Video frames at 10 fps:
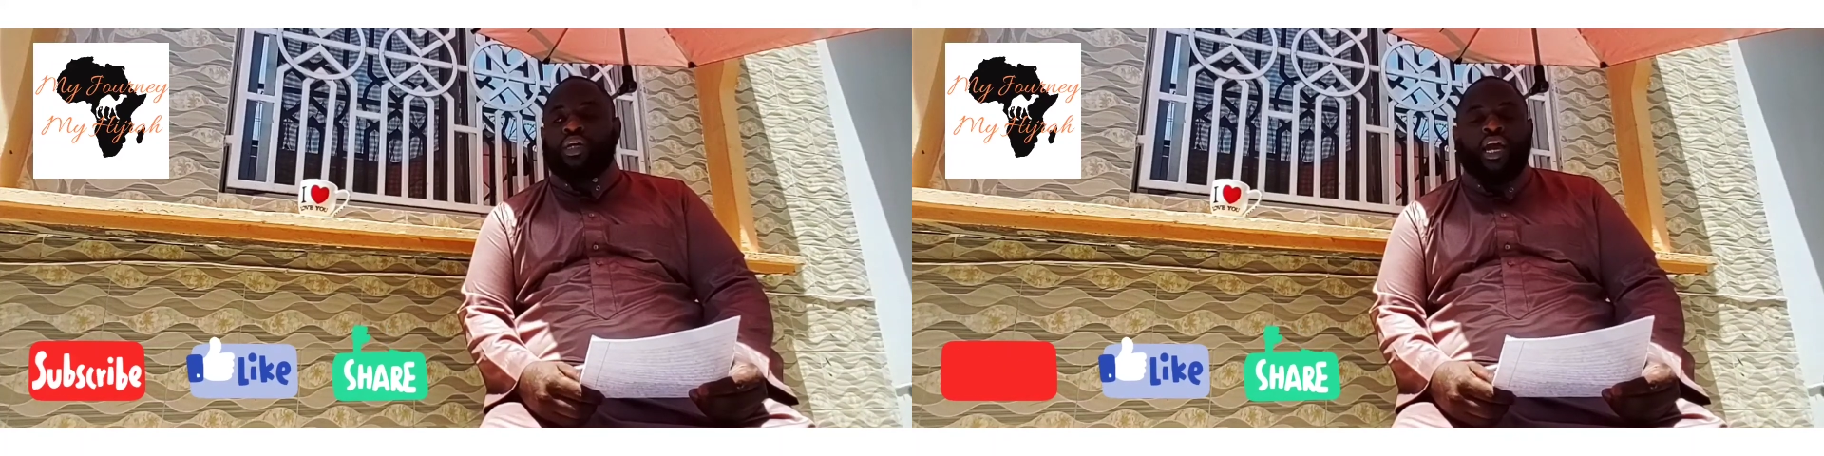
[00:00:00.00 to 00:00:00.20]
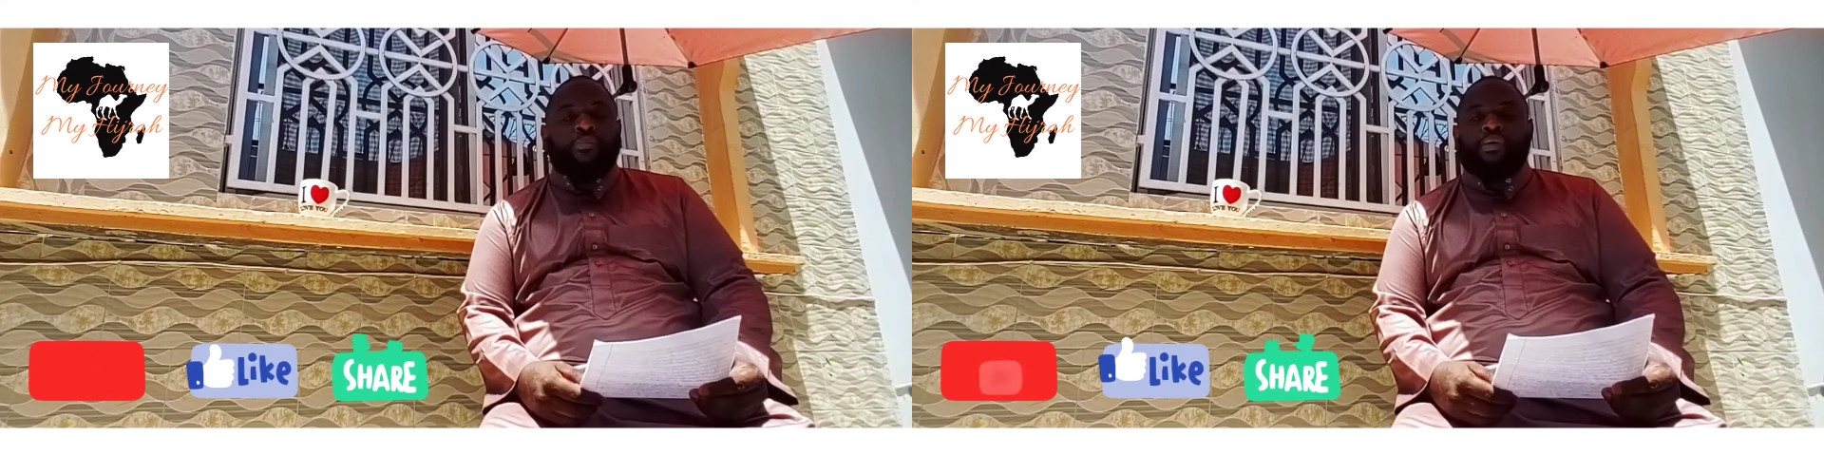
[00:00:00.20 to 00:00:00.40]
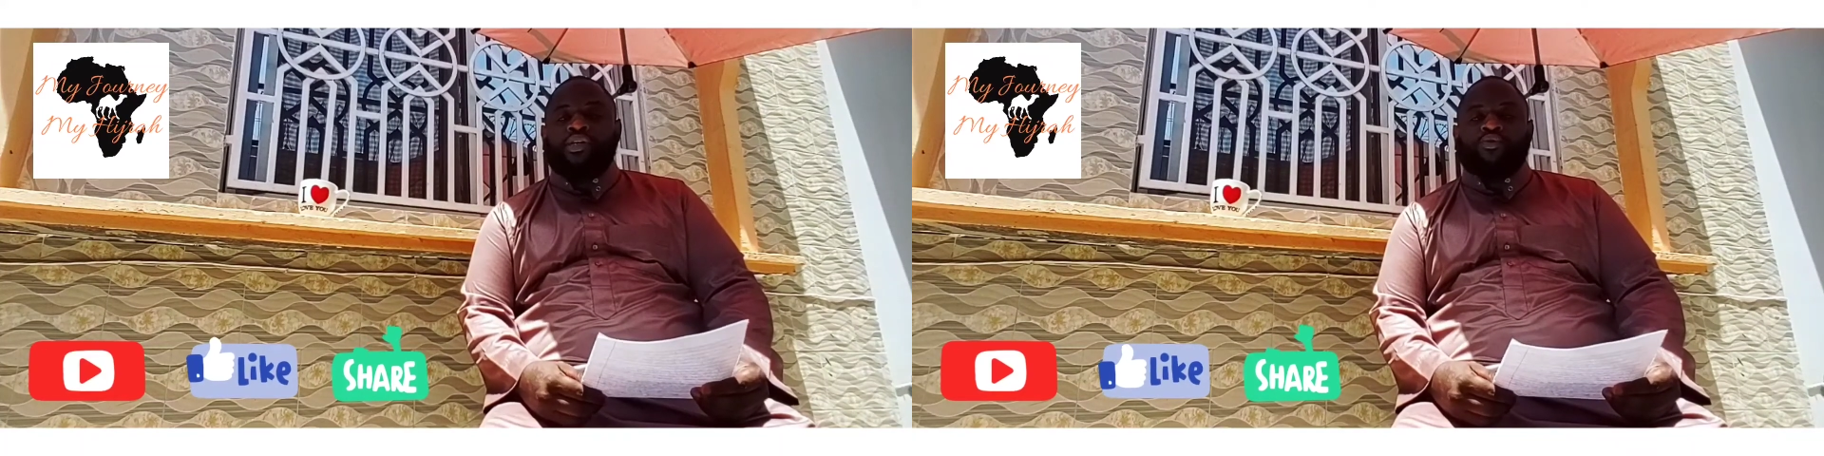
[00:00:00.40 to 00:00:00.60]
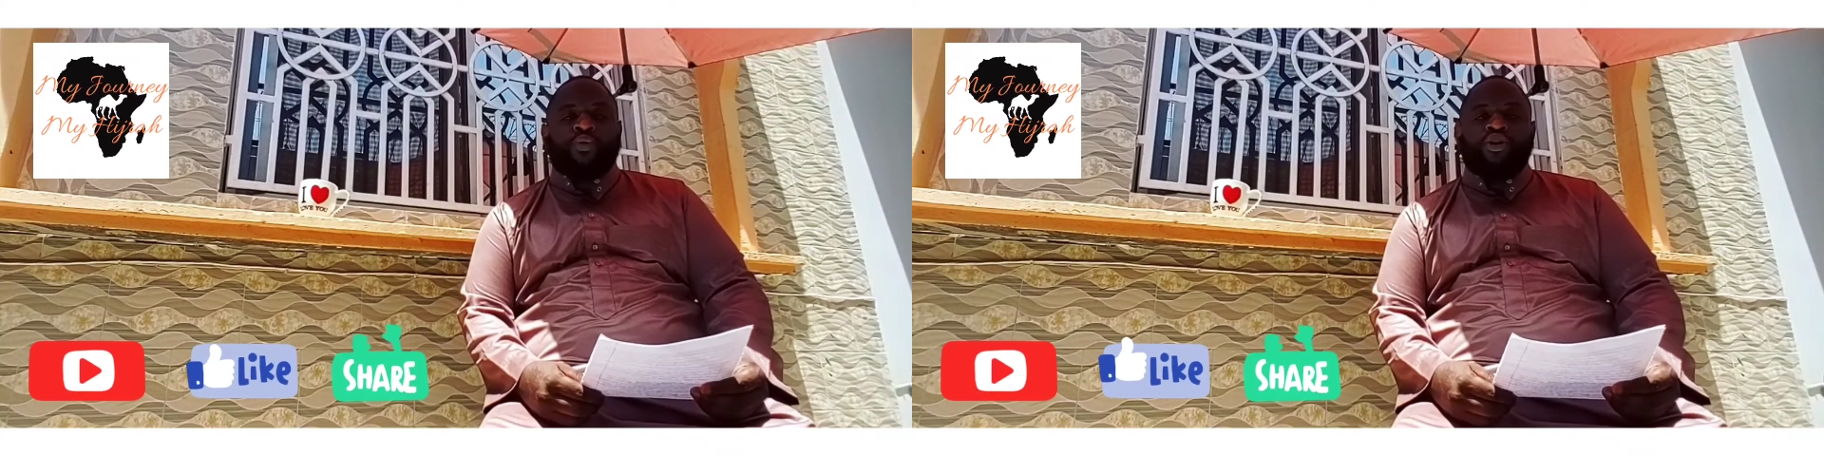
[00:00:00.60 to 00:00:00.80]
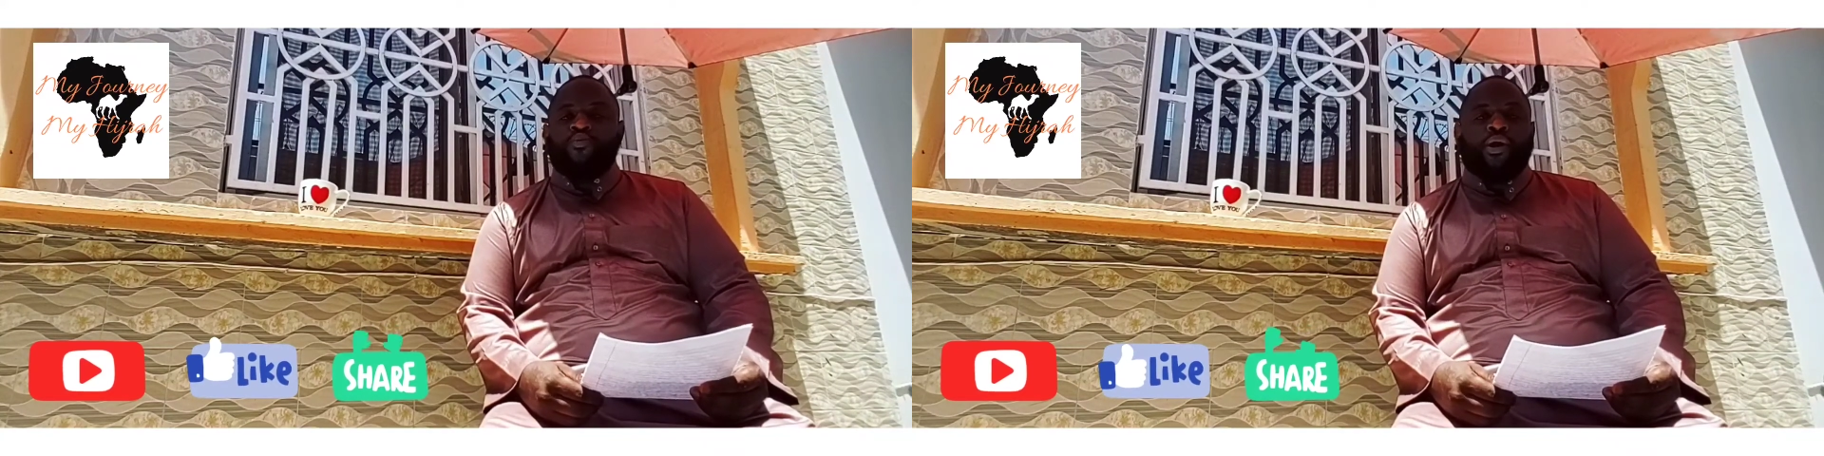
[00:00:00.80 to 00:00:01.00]
Gambia is where
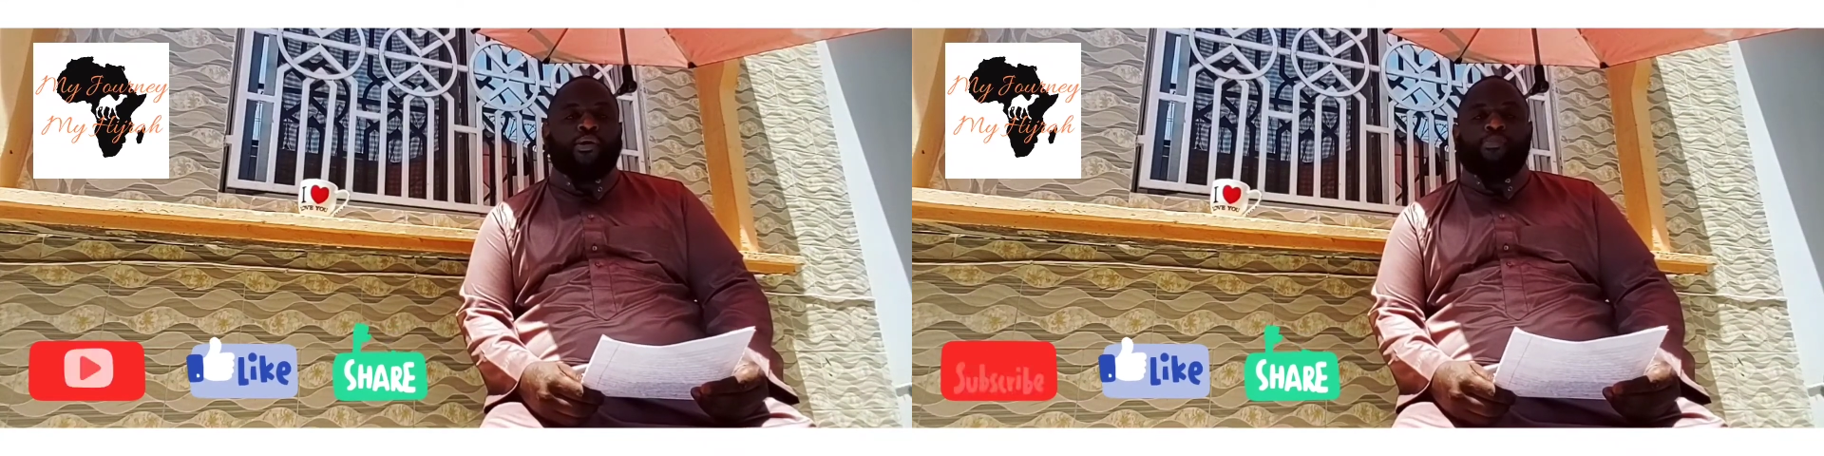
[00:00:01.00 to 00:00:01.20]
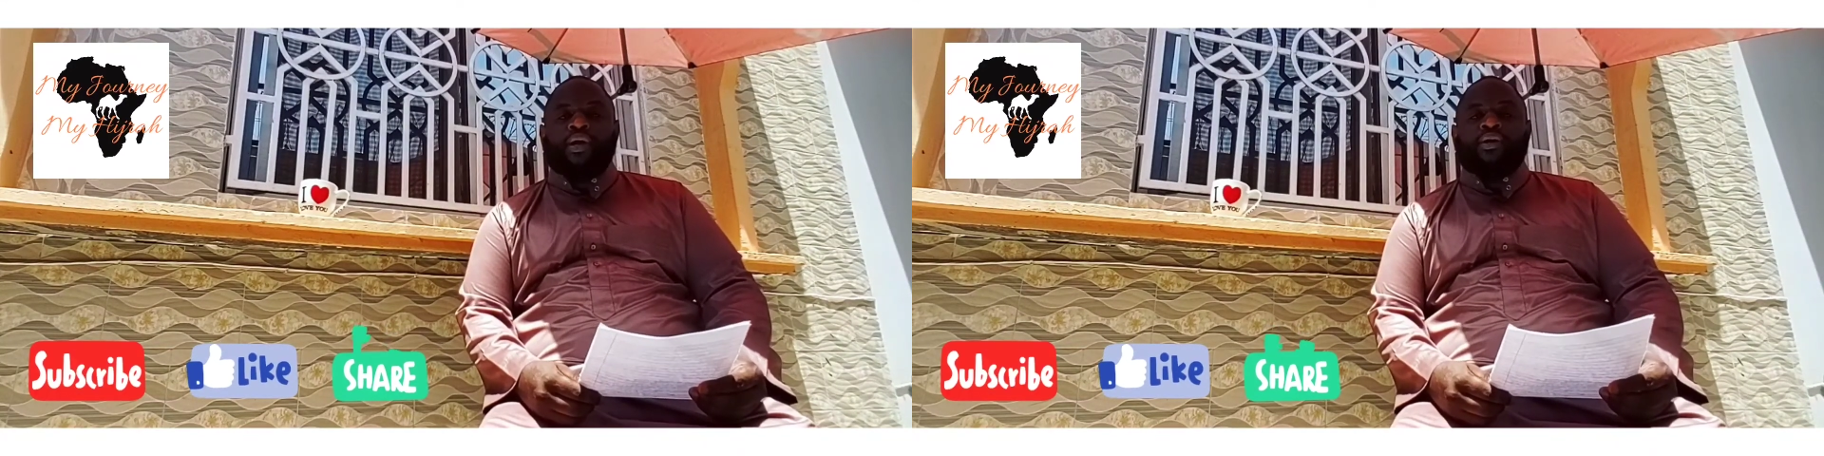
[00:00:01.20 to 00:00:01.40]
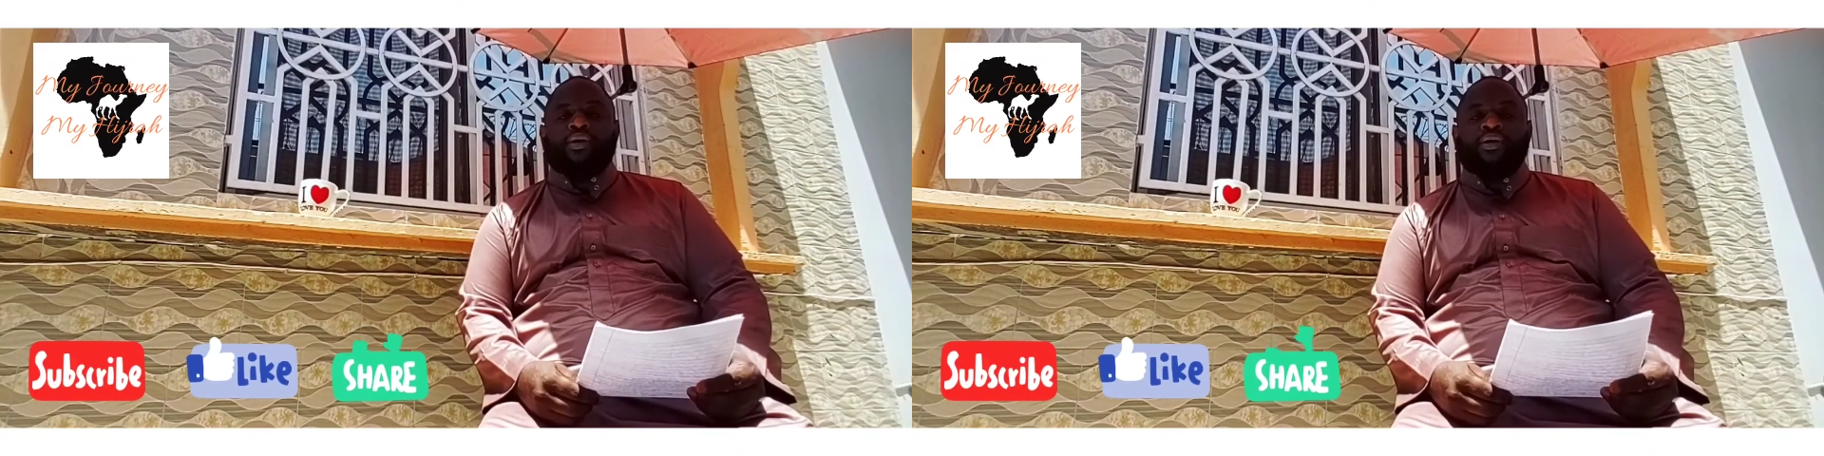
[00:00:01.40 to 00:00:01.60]
you want to be.